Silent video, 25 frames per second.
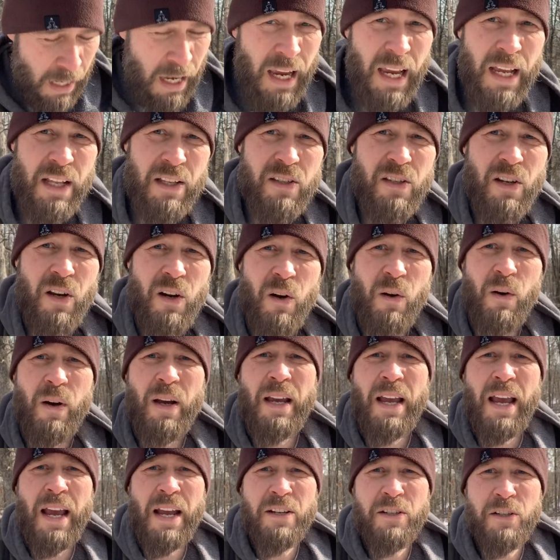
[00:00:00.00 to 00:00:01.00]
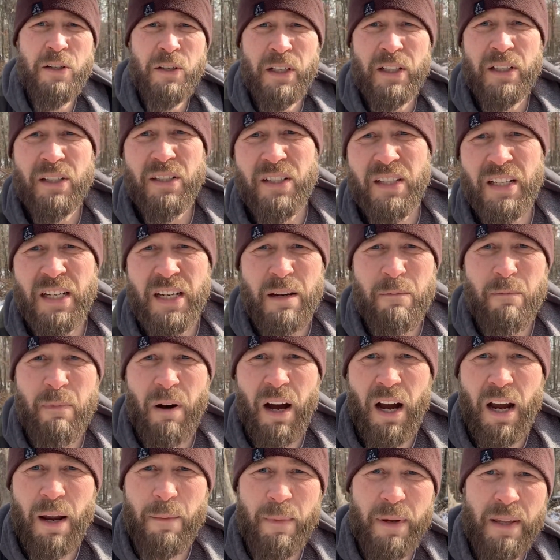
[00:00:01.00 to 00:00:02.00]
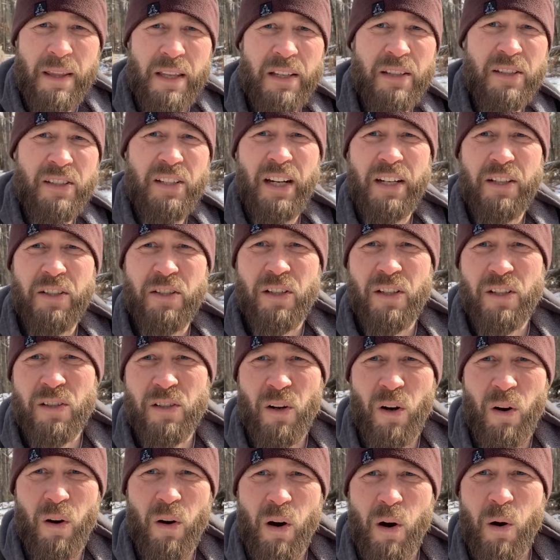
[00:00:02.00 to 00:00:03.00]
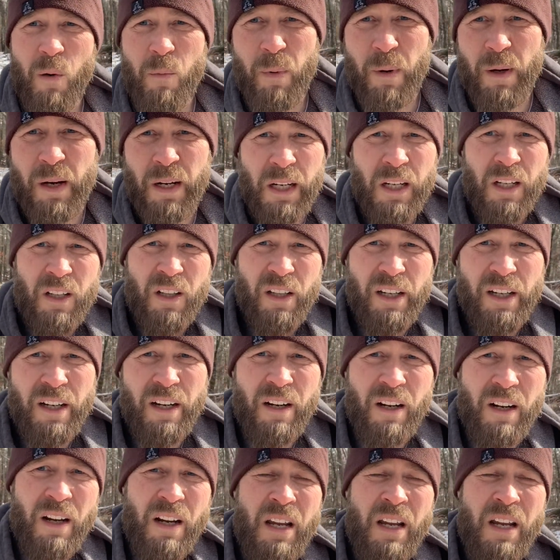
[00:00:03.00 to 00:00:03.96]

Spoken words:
And so as you can see behind me, this section is all open and clear.